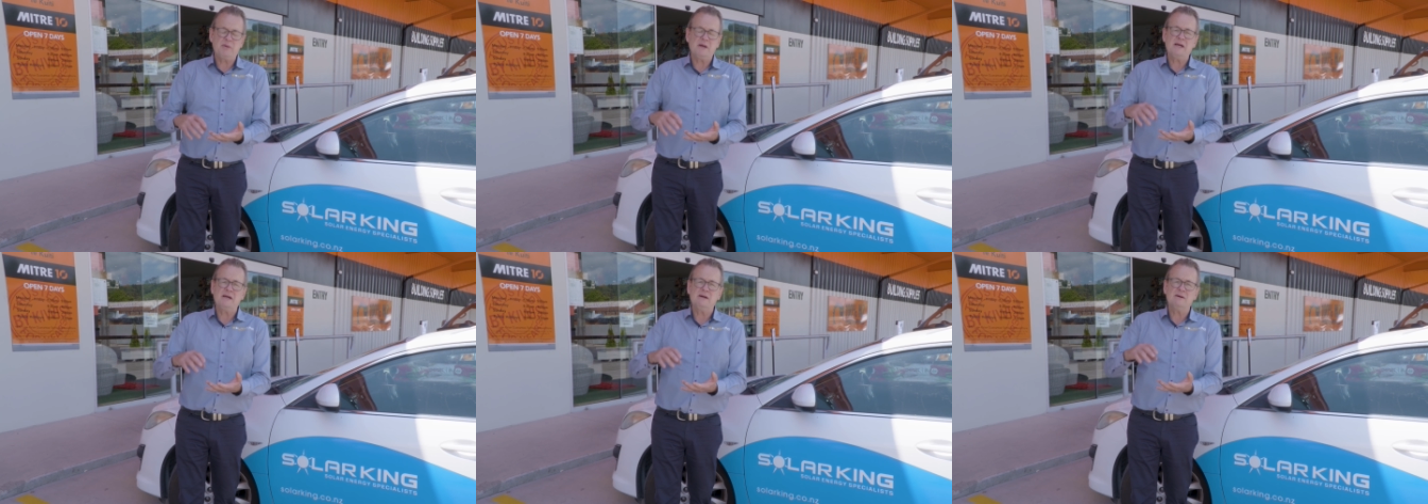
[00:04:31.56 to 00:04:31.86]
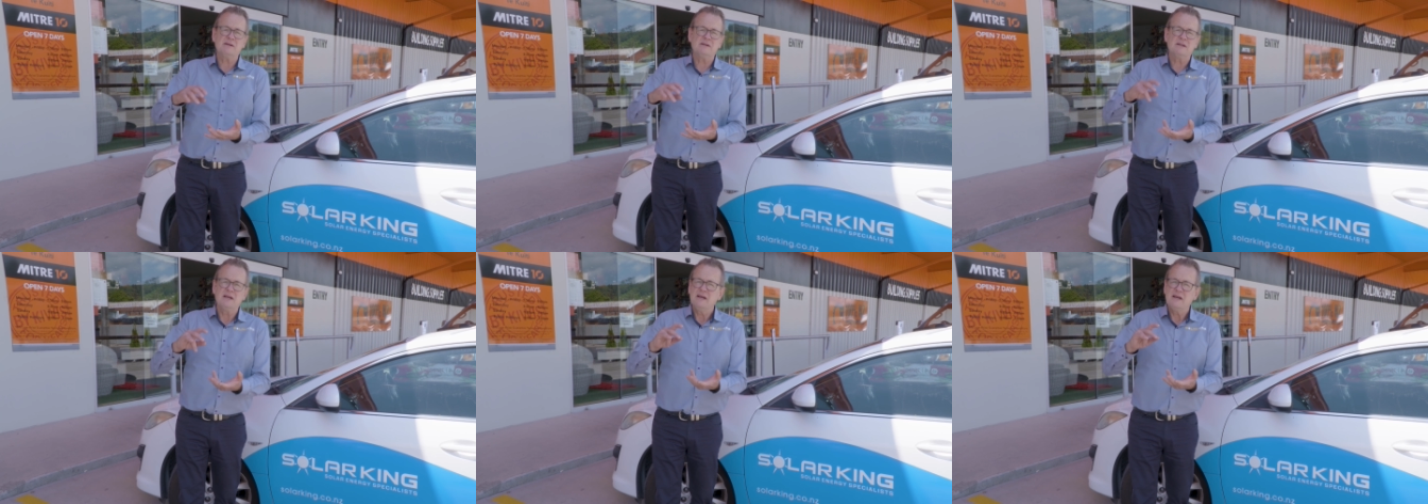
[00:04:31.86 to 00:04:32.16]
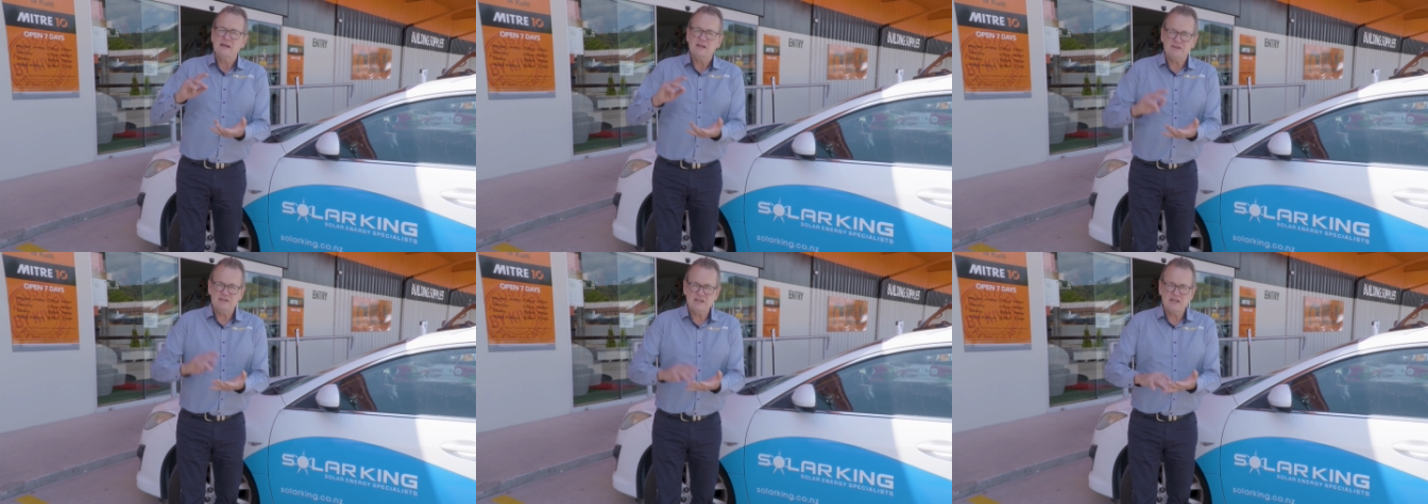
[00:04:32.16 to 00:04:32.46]
powered
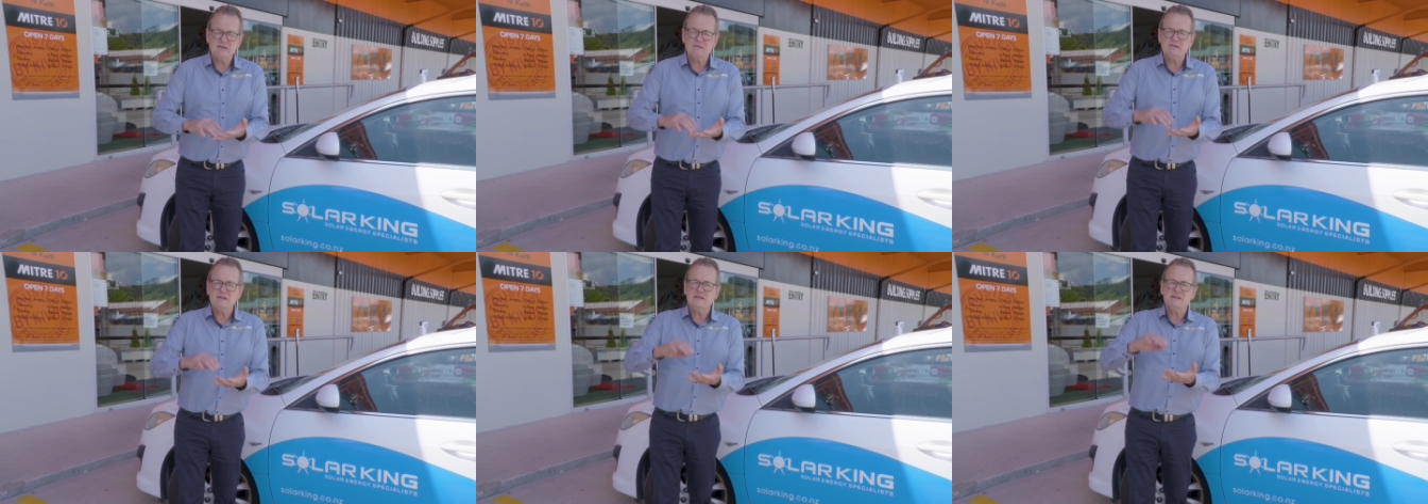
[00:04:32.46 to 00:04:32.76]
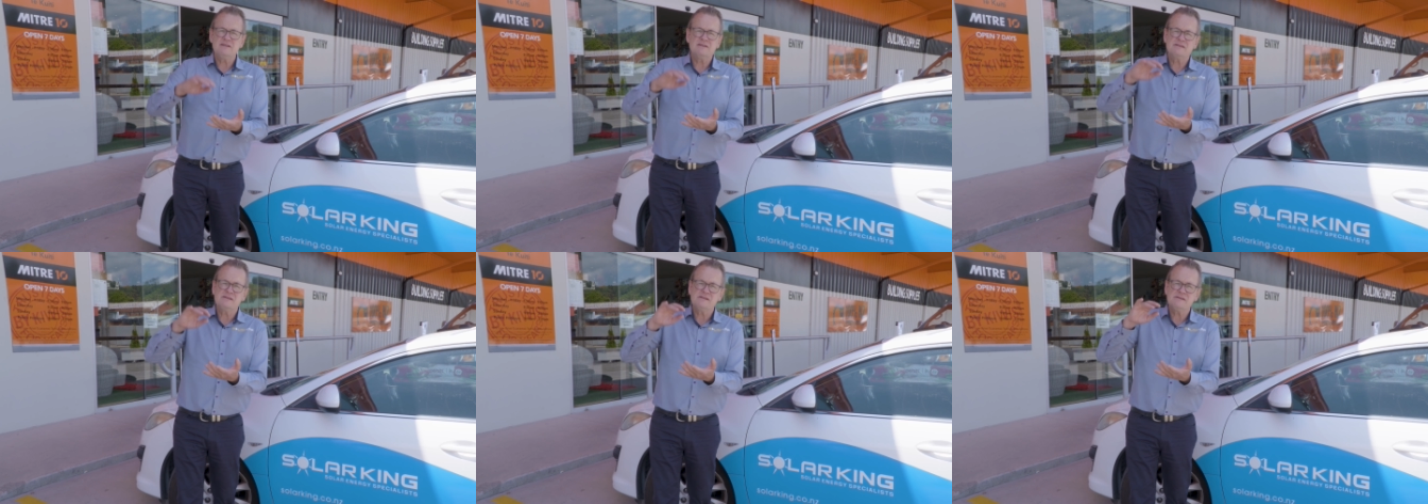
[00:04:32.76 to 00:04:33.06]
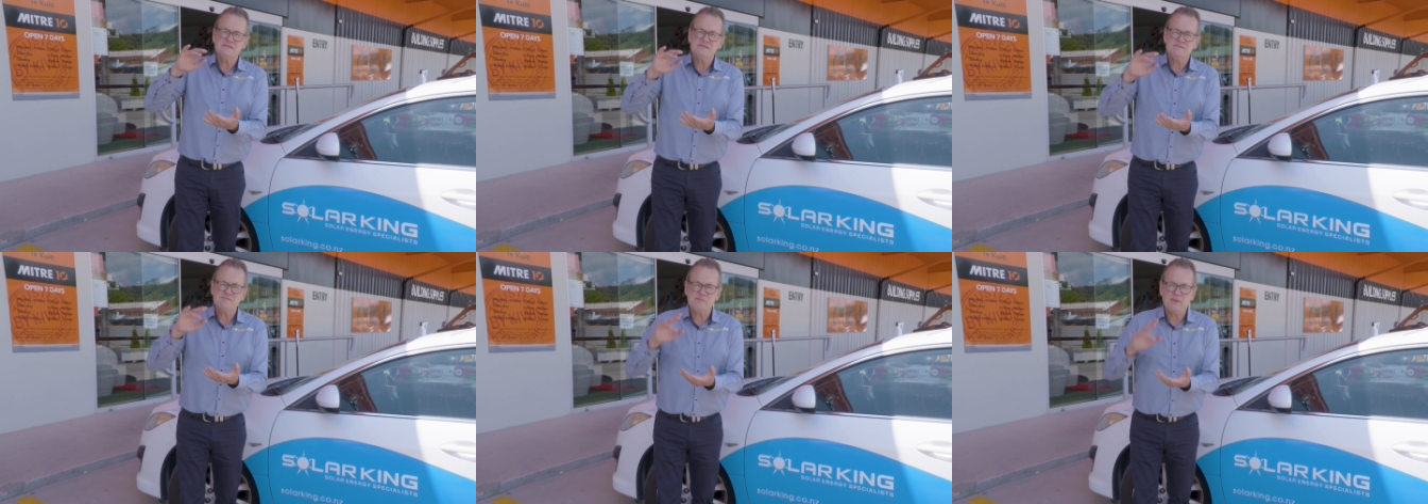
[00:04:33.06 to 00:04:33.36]
dairies
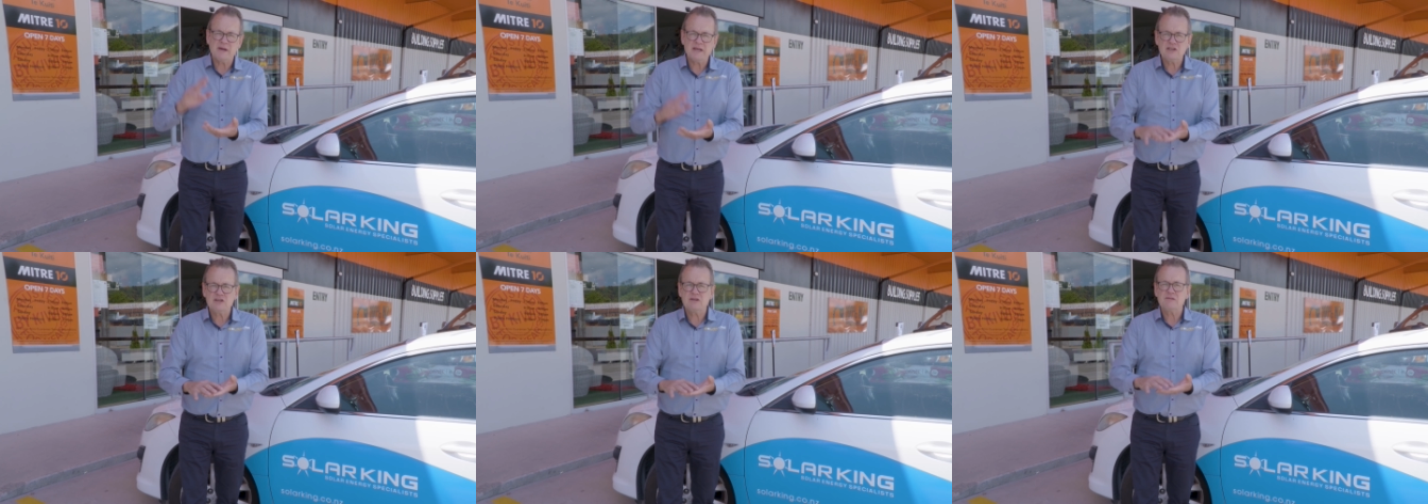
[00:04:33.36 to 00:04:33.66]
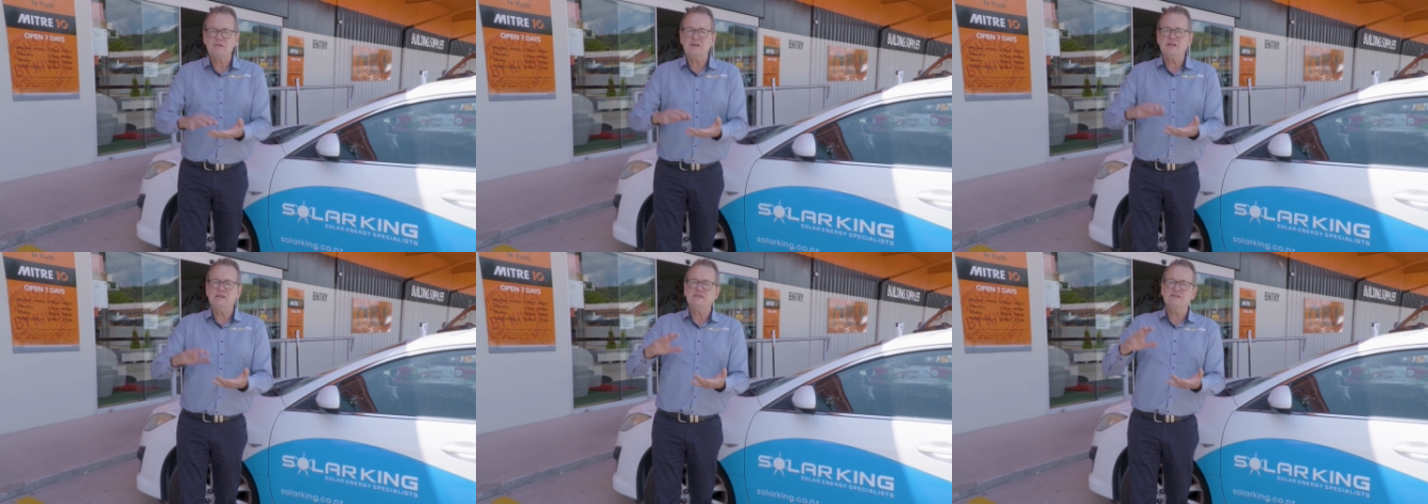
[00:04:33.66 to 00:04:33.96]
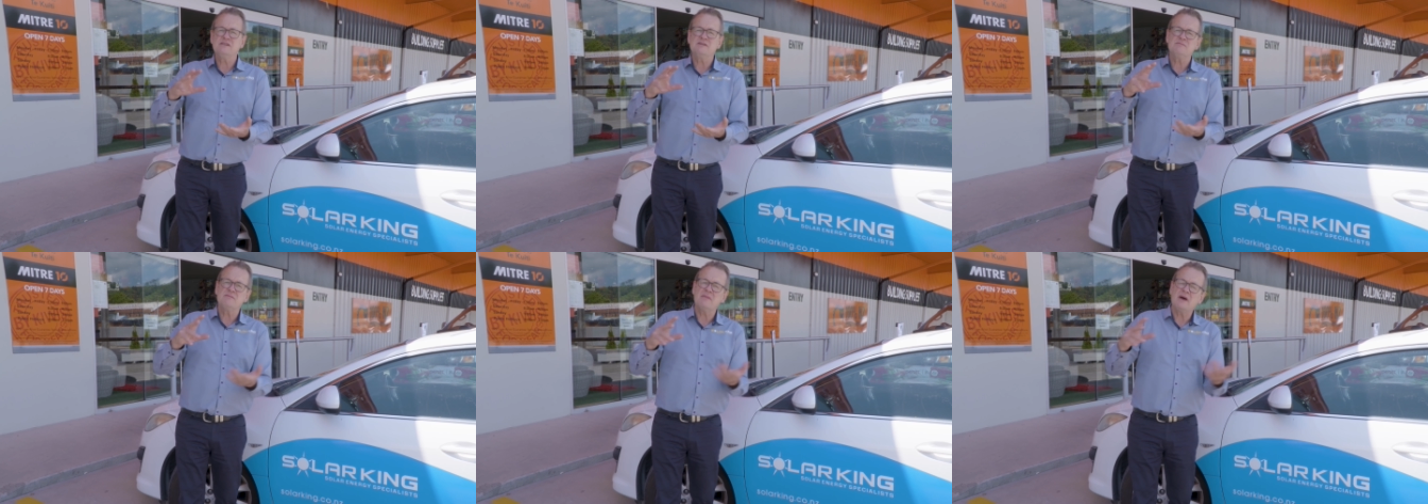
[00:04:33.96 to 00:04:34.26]
and
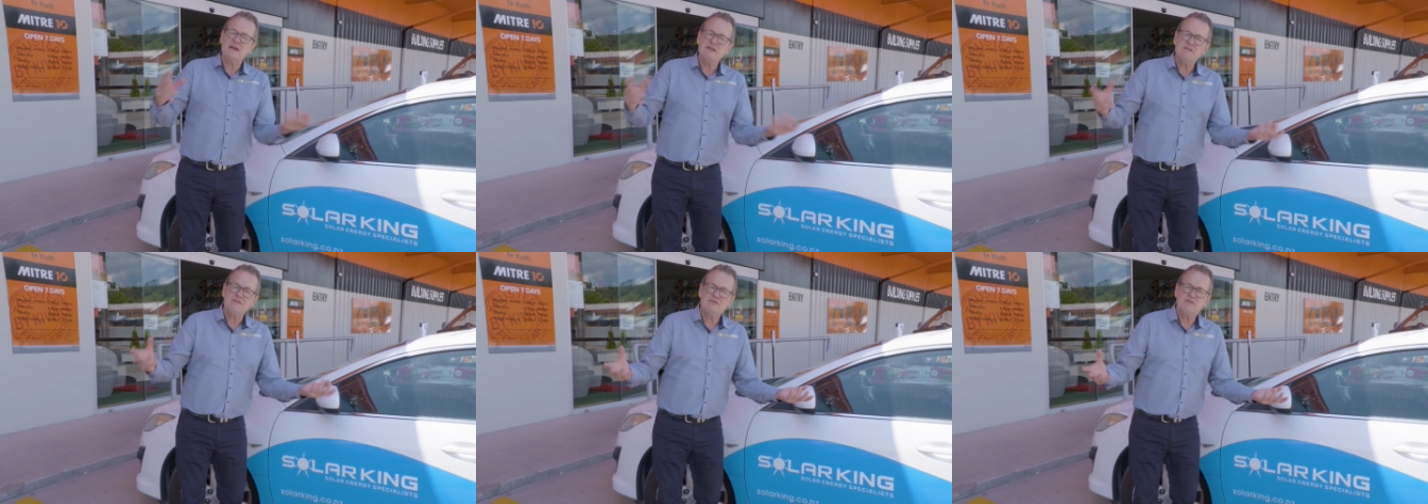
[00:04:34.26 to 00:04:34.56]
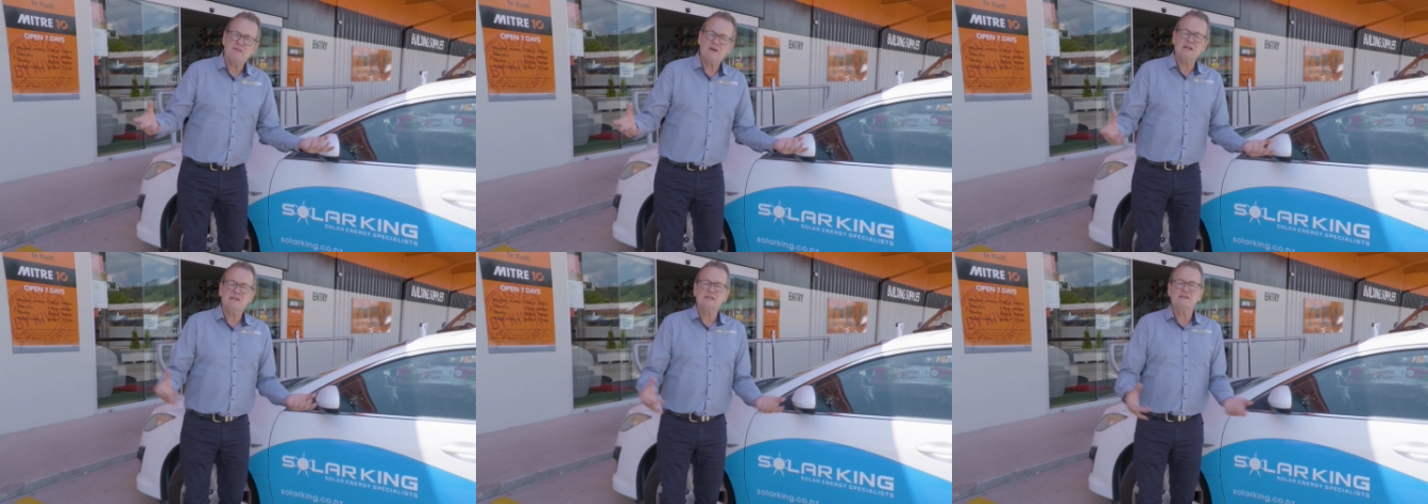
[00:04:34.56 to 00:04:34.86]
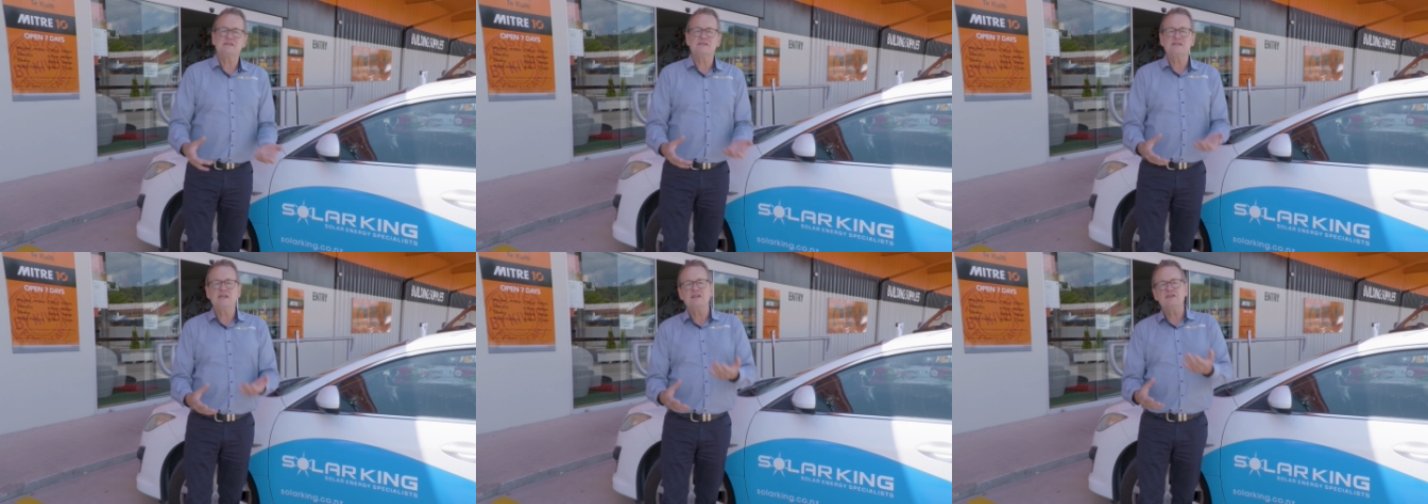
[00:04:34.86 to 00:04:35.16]
bakeries and main freight
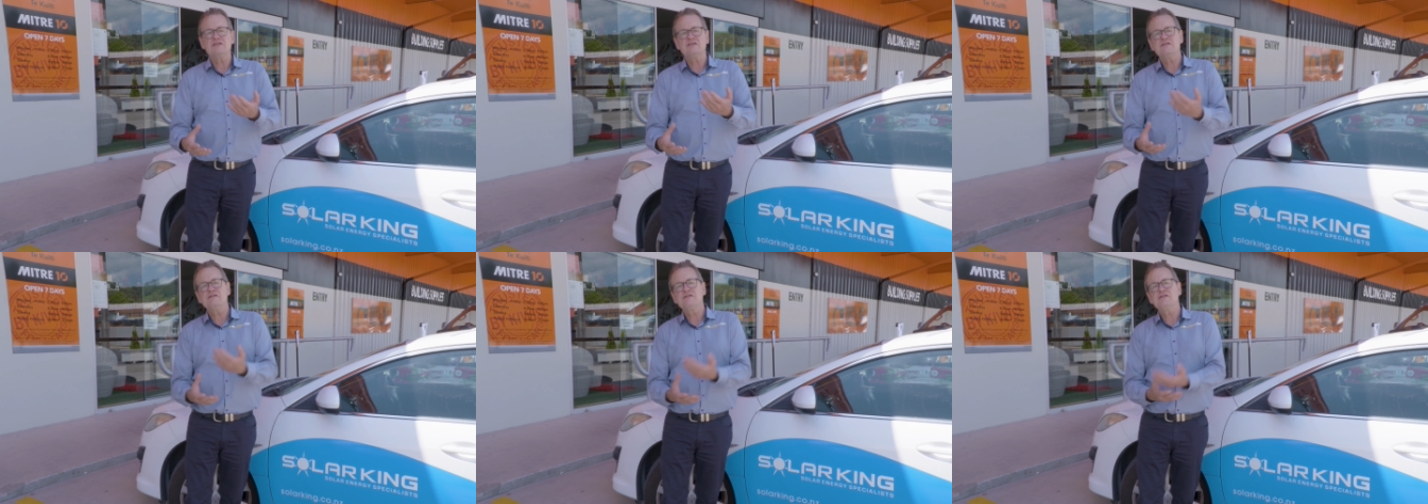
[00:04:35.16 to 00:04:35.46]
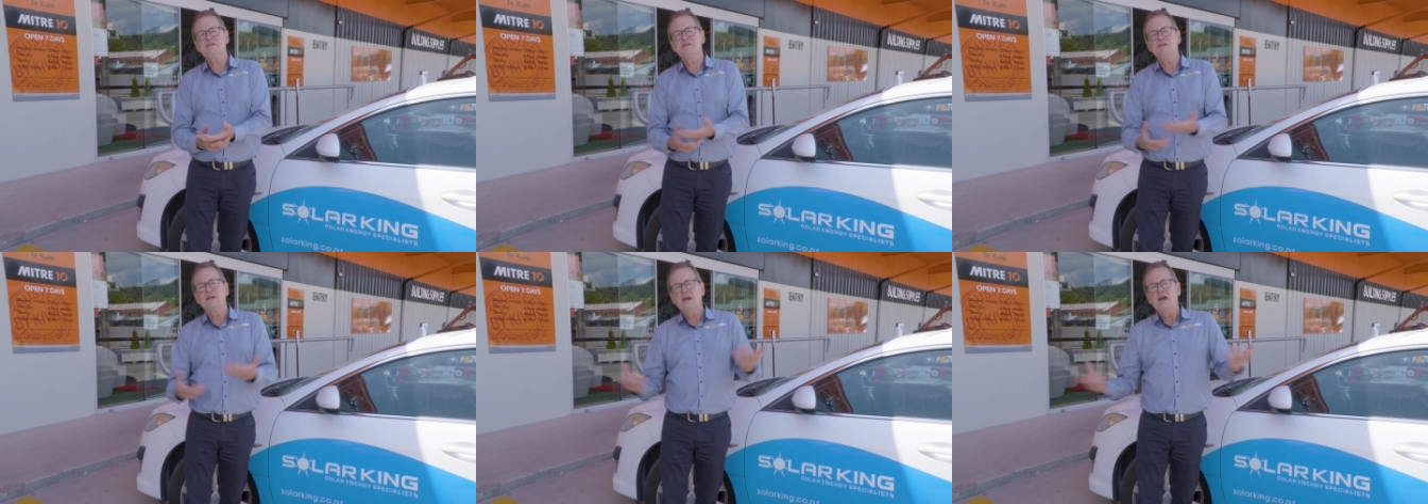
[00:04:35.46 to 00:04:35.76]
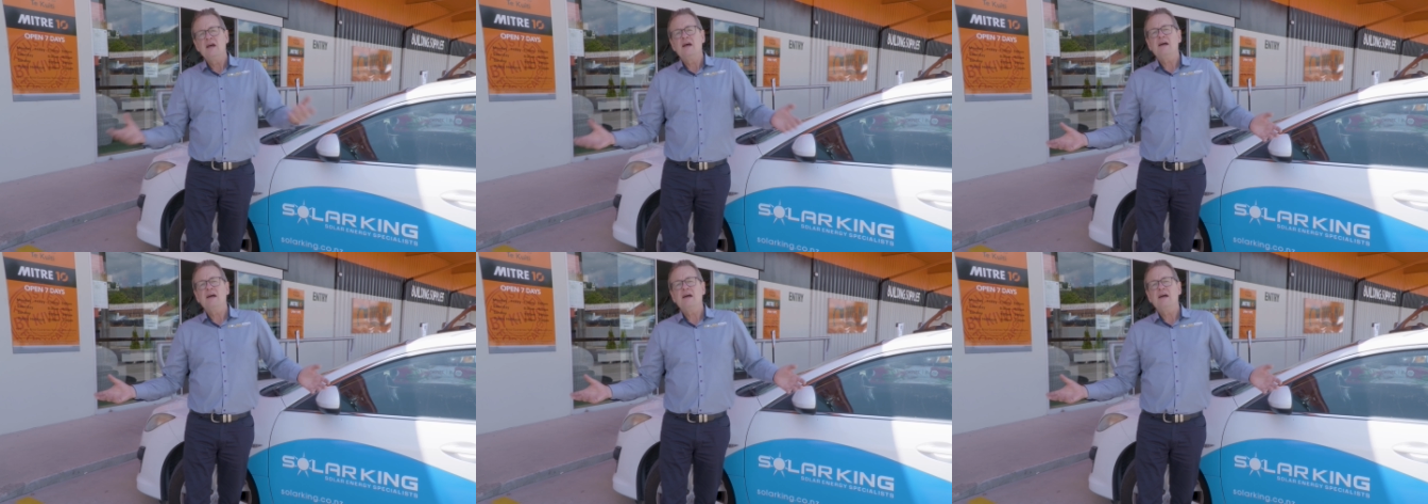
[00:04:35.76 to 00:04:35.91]
centres and,